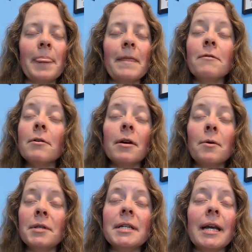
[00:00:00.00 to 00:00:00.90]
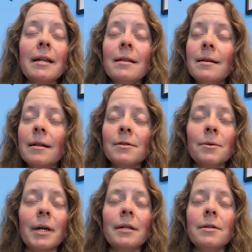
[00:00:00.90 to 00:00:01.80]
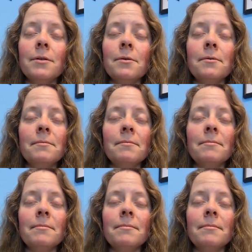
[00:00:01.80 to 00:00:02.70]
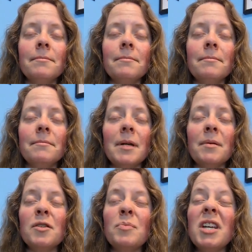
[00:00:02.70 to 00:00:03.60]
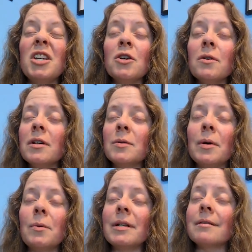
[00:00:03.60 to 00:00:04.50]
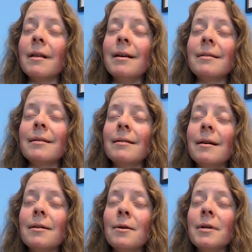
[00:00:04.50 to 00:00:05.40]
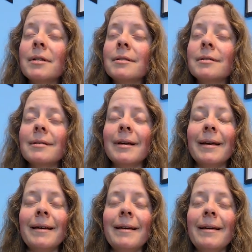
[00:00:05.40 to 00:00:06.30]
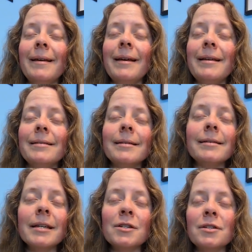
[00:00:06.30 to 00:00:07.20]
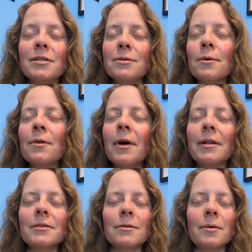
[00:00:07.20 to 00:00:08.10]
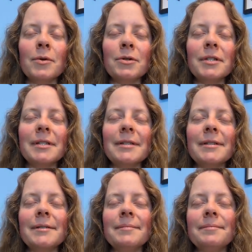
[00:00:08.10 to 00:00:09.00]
If you're not noticing anything, that's okay too. Maybe just being curious about what it's like to not notice any sensations or thoughts or emotions.